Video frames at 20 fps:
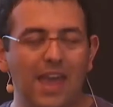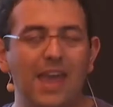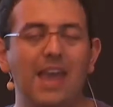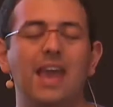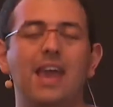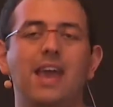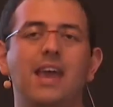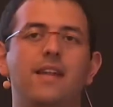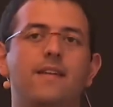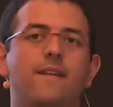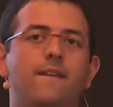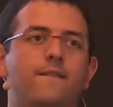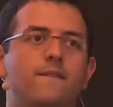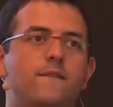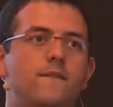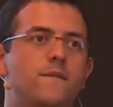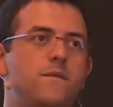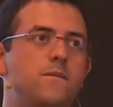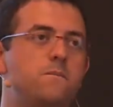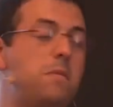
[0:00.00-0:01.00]
and
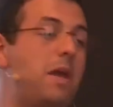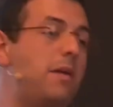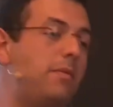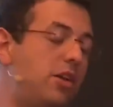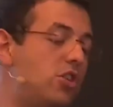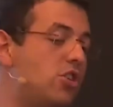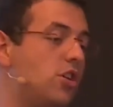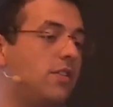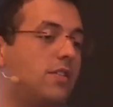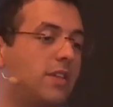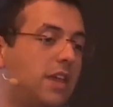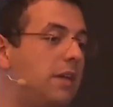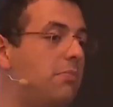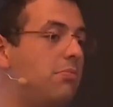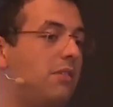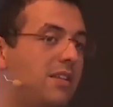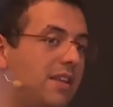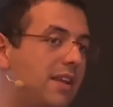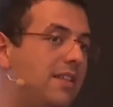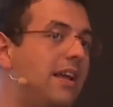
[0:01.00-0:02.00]
maybe just
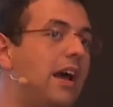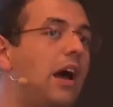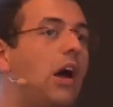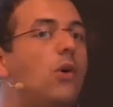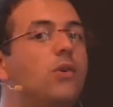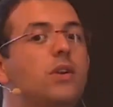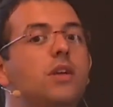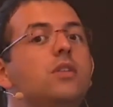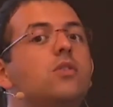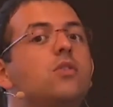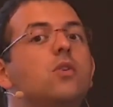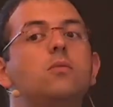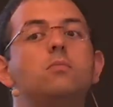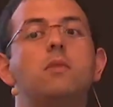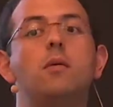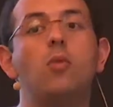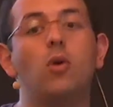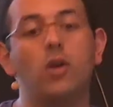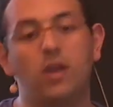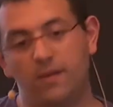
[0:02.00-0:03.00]
keep the data around its own
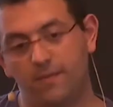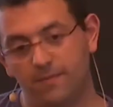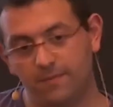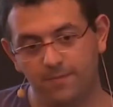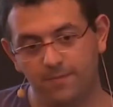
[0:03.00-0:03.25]
memory.